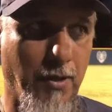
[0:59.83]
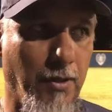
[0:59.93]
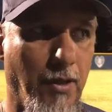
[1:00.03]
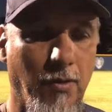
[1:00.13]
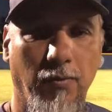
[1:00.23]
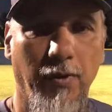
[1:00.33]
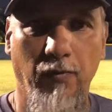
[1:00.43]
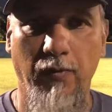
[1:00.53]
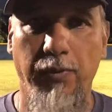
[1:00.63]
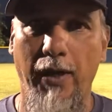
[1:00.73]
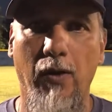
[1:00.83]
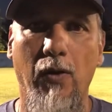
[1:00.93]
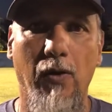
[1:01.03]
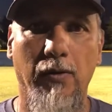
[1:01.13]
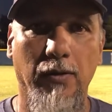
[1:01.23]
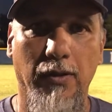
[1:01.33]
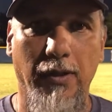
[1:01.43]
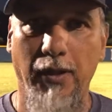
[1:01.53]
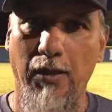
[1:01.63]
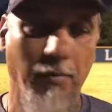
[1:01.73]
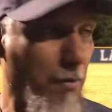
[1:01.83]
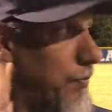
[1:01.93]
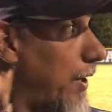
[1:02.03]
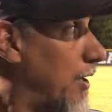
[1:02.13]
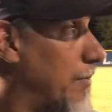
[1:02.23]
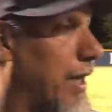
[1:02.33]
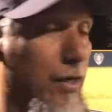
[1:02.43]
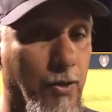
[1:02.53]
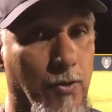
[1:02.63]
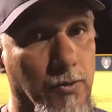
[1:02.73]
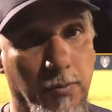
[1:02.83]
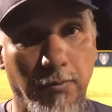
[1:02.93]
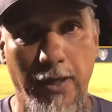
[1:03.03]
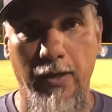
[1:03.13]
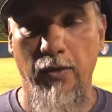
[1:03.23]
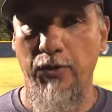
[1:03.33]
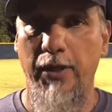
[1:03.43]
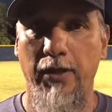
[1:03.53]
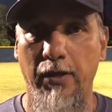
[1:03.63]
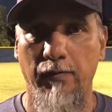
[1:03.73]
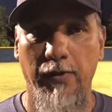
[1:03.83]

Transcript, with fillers: you know we, we played hard. And I'm, I'm proud of my girls. and my girls didn't yeah. give